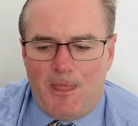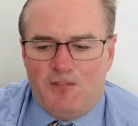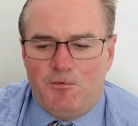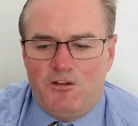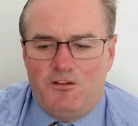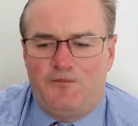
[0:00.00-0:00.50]
I
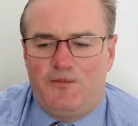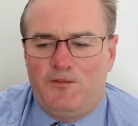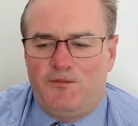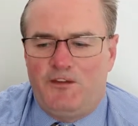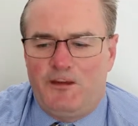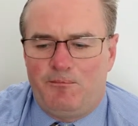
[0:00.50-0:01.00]
suppose the
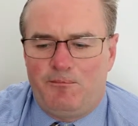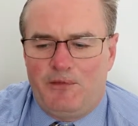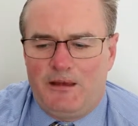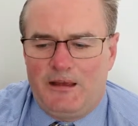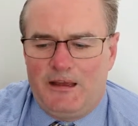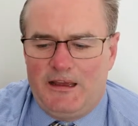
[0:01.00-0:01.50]
fifth tip
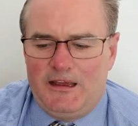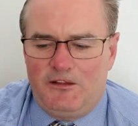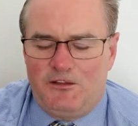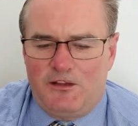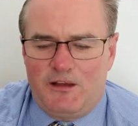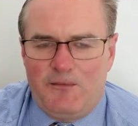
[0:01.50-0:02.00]

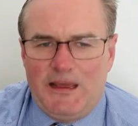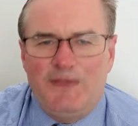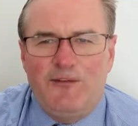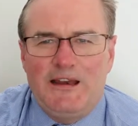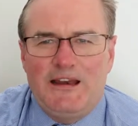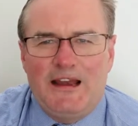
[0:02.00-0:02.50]
is,
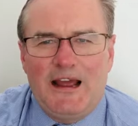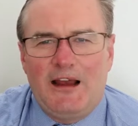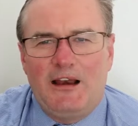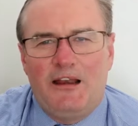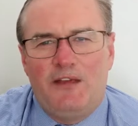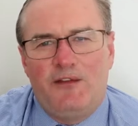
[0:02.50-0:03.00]
if in
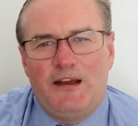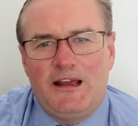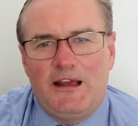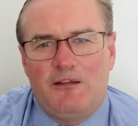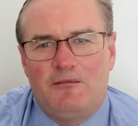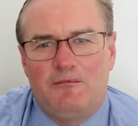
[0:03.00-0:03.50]
doubt, leave it
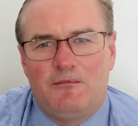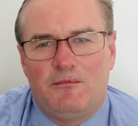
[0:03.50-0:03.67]
out.